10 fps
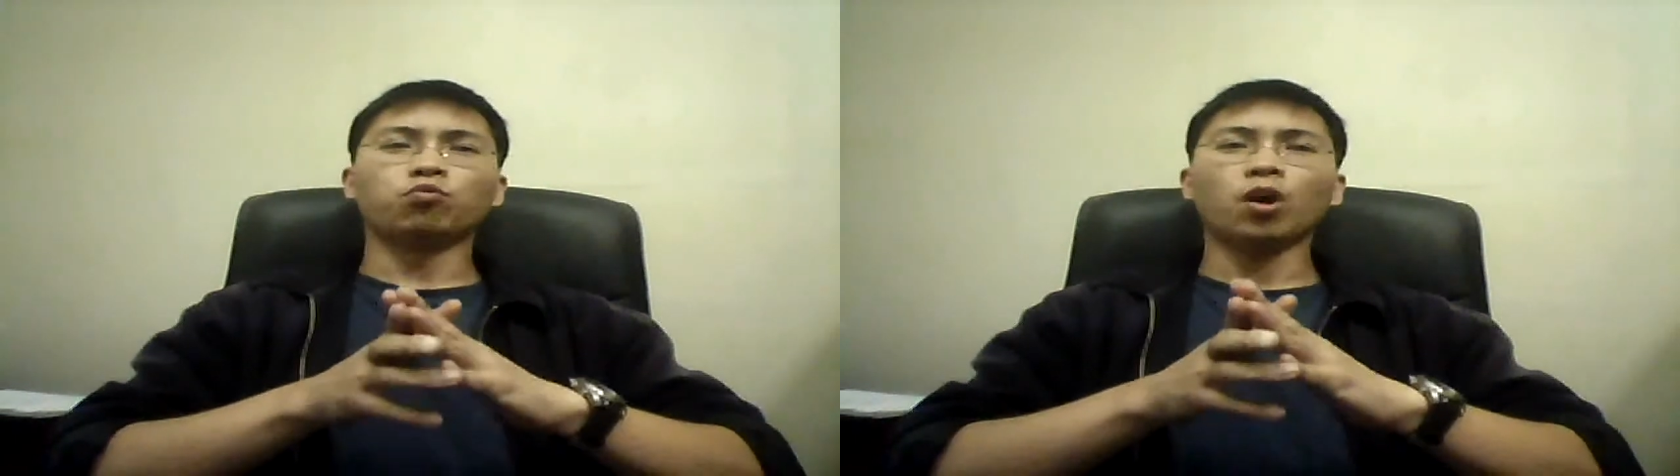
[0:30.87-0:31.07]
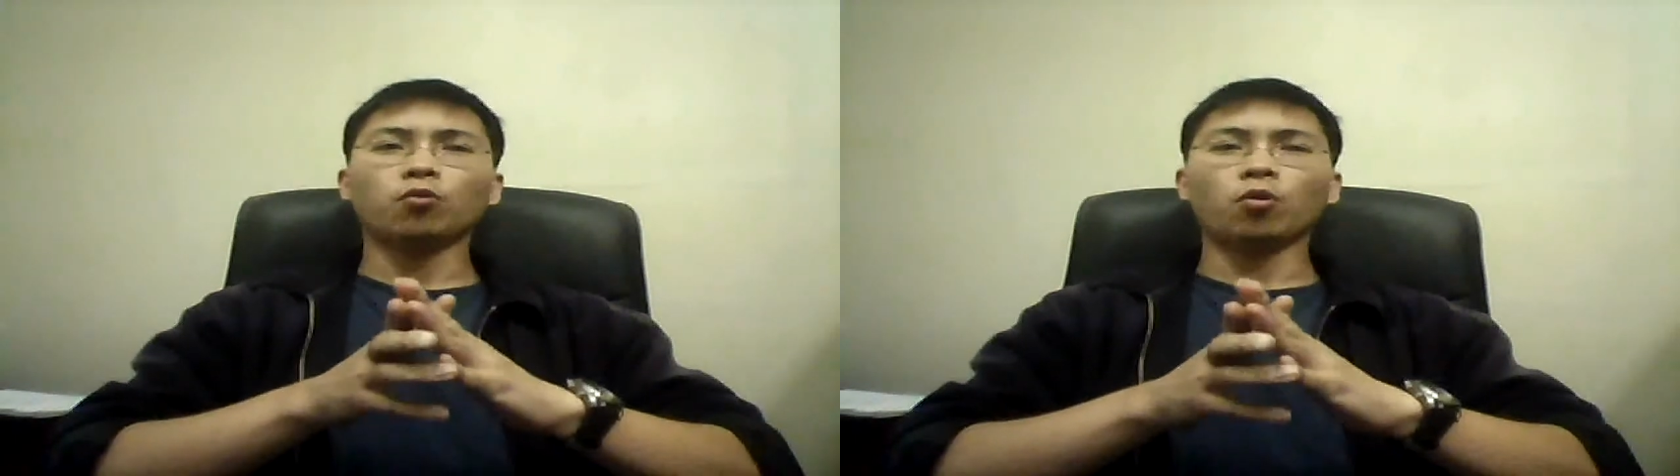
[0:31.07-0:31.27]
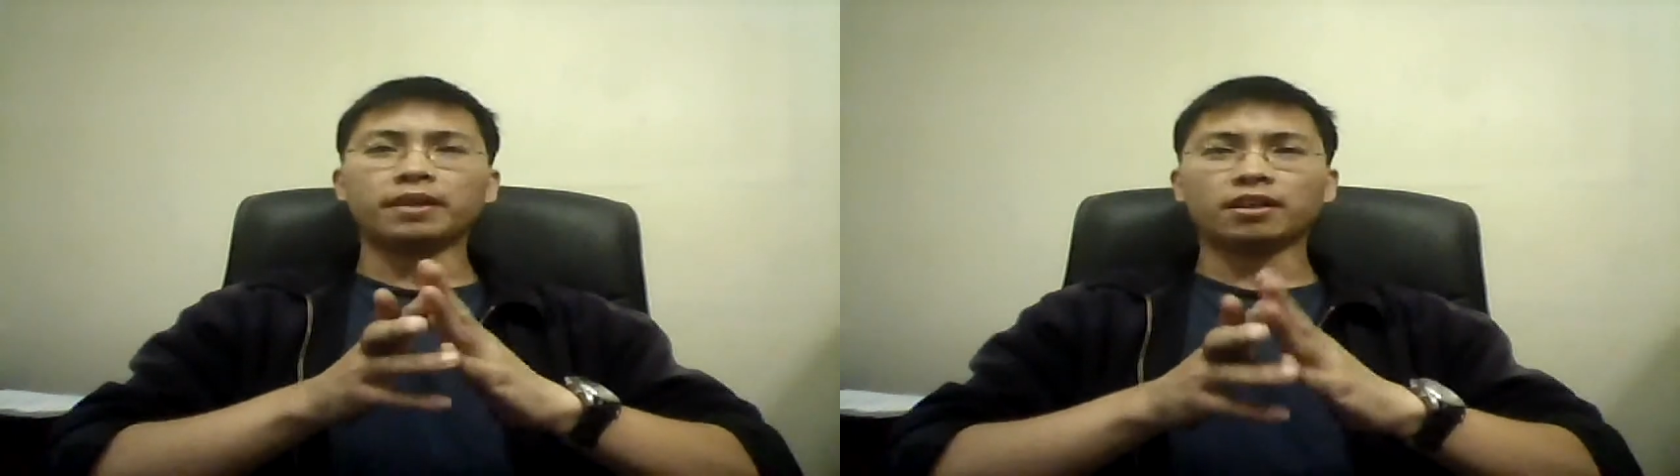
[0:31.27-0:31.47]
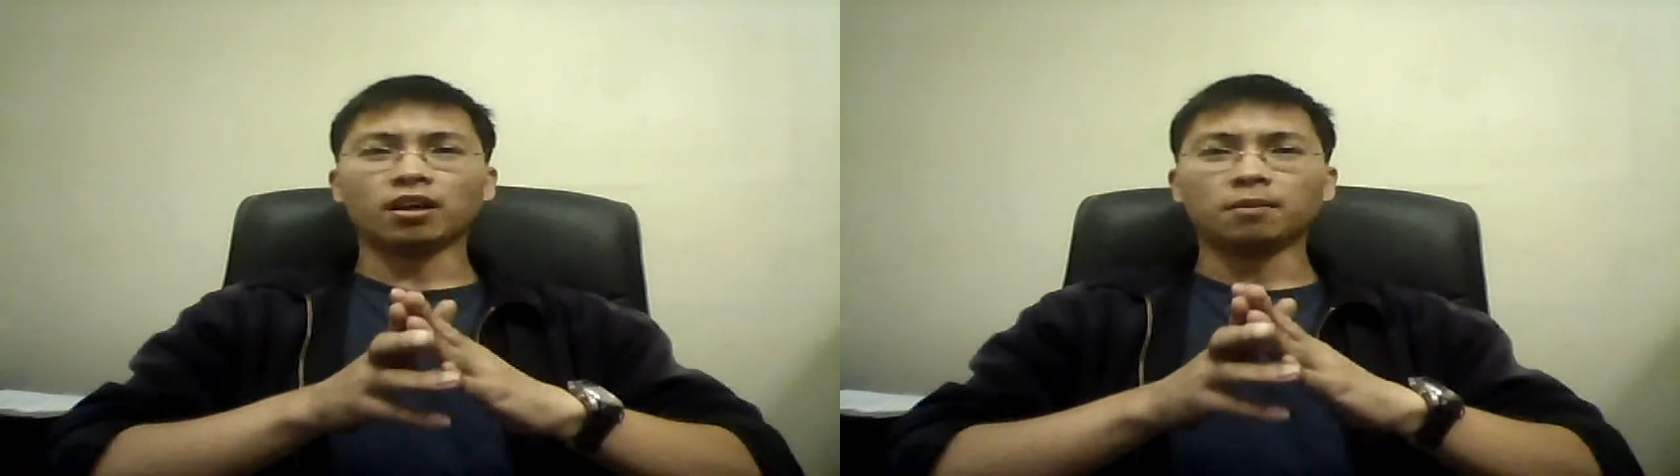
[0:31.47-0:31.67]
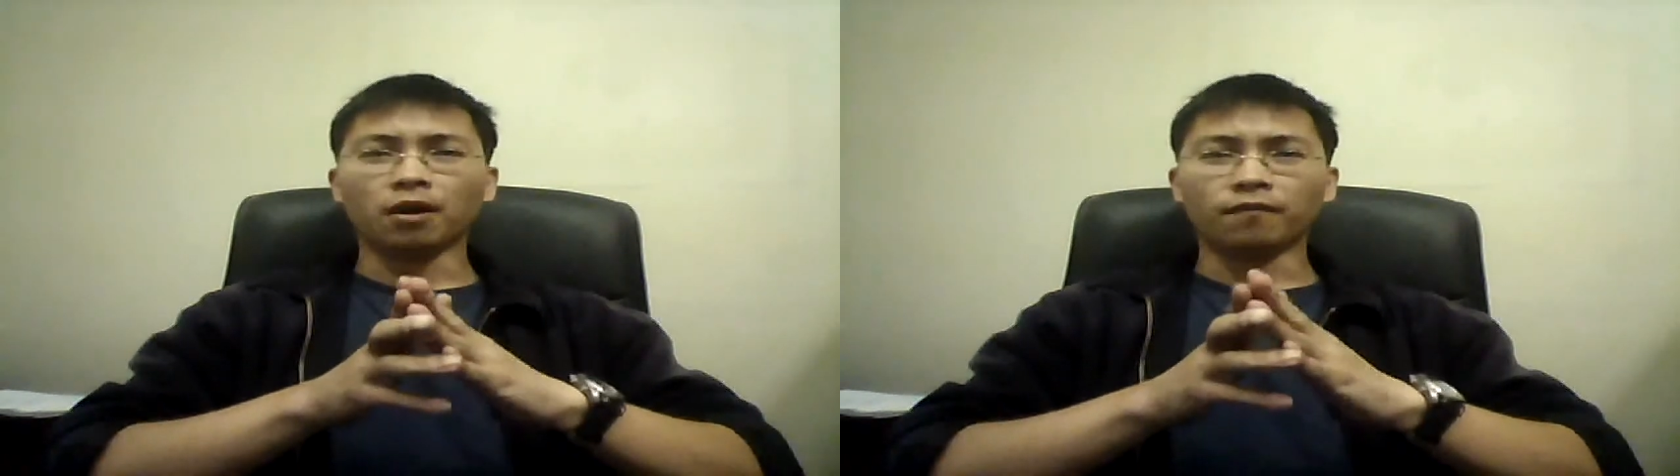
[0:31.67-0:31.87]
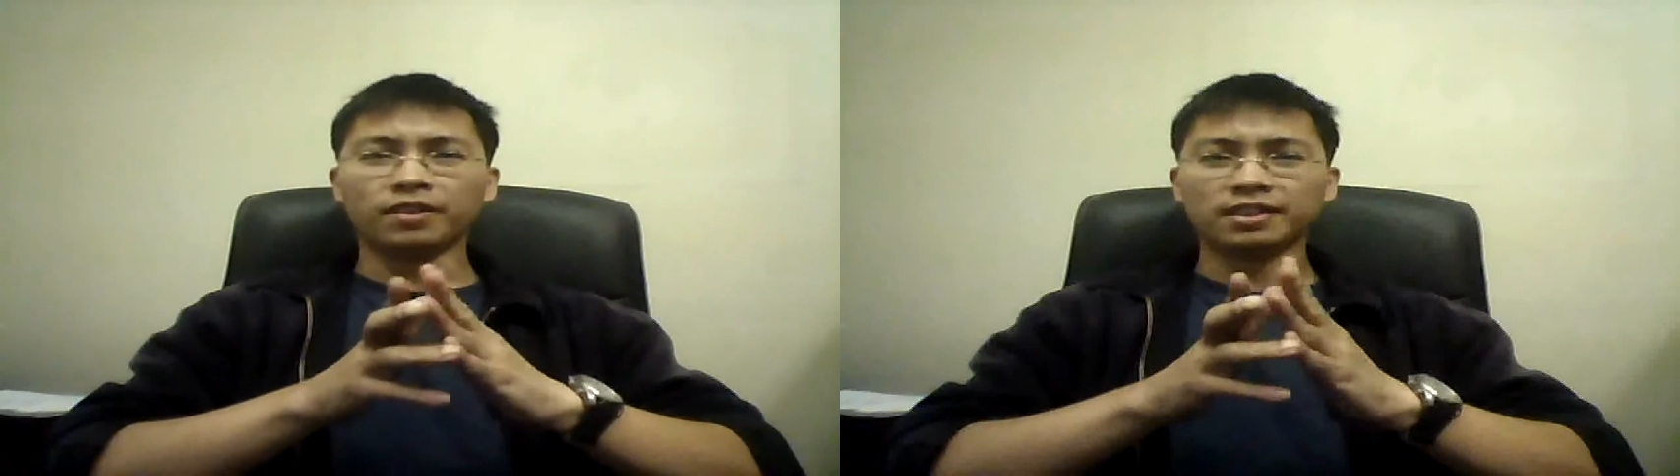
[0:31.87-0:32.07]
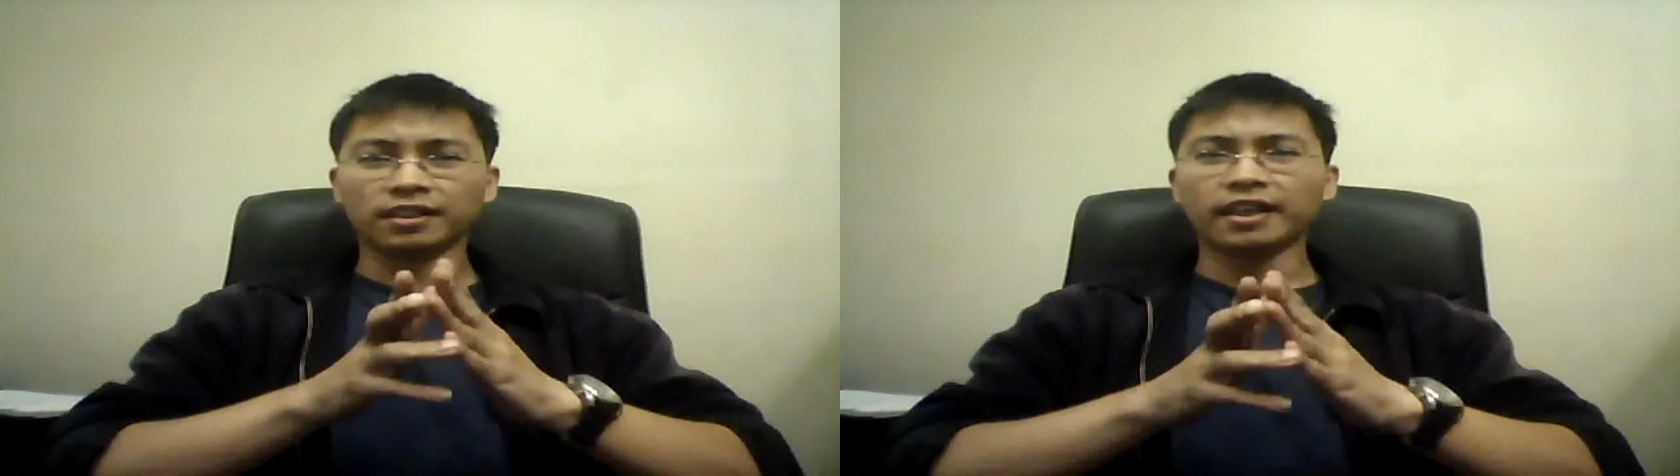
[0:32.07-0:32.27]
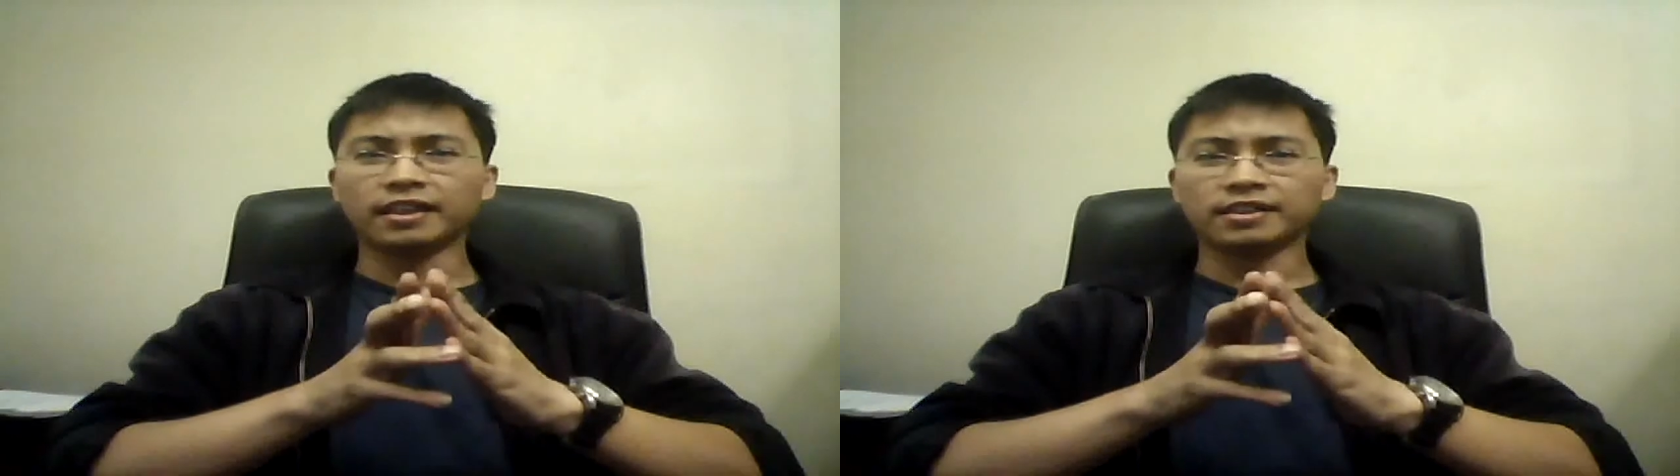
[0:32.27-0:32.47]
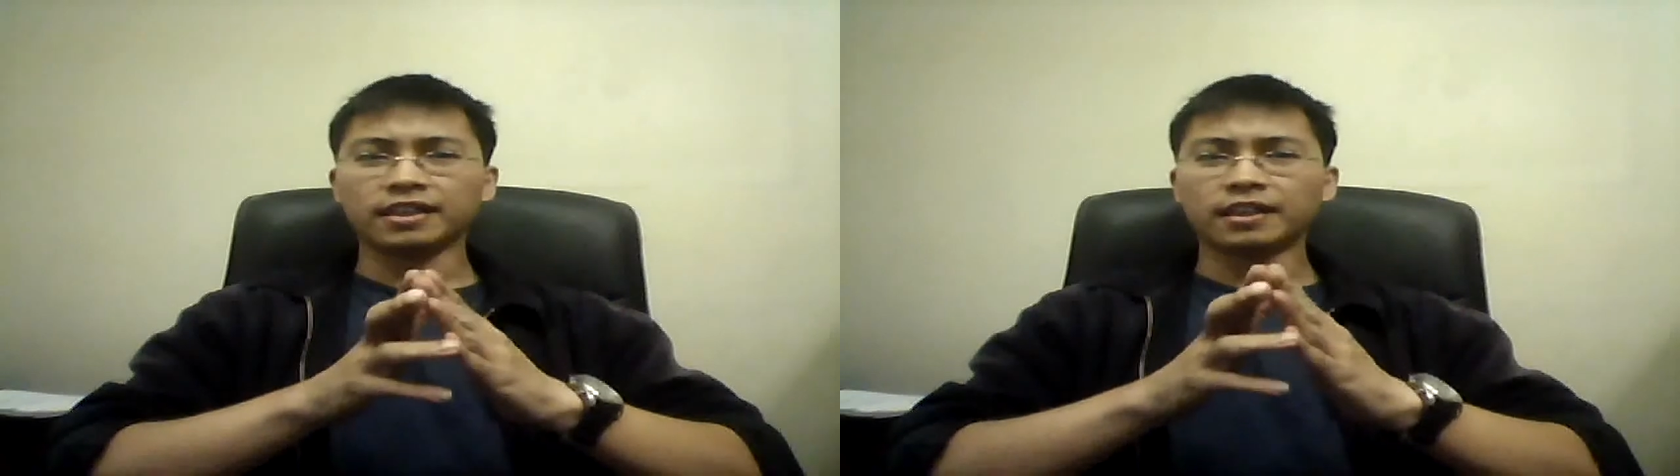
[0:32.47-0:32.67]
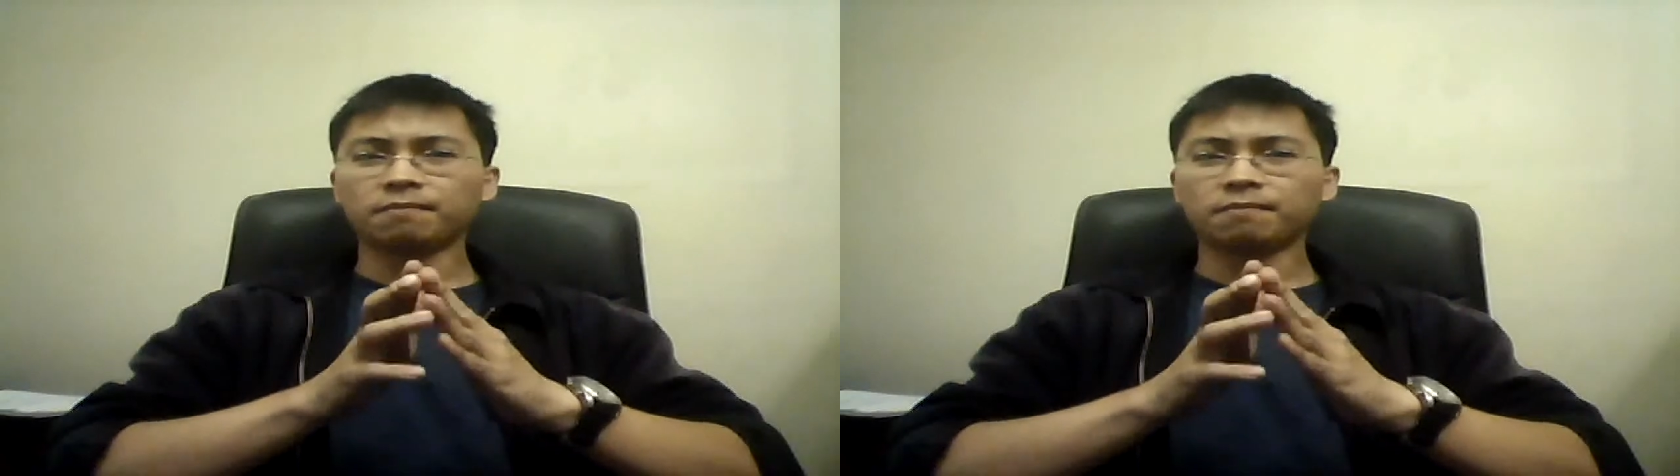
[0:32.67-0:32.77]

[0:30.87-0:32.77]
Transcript: what will become of his legacy?